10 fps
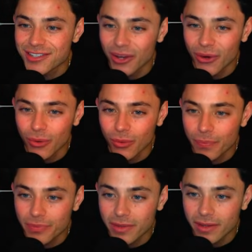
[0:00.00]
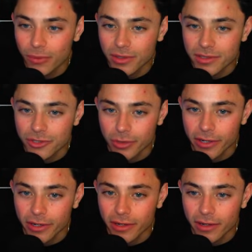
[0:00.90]
so where's the
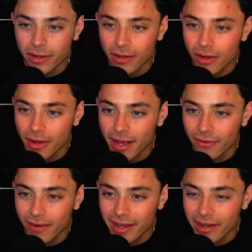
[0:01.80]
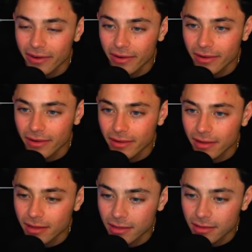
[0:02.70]
trigger? Oh yeah, right here.
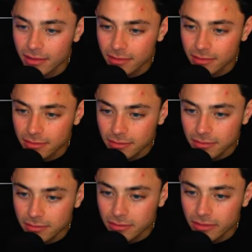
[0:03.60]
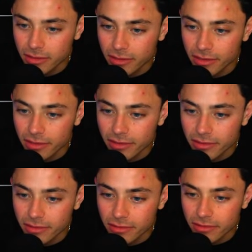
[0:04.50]
Oh,
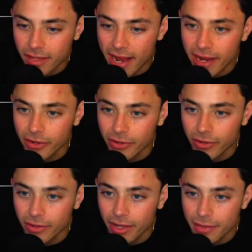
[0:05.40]
uh, anchored. I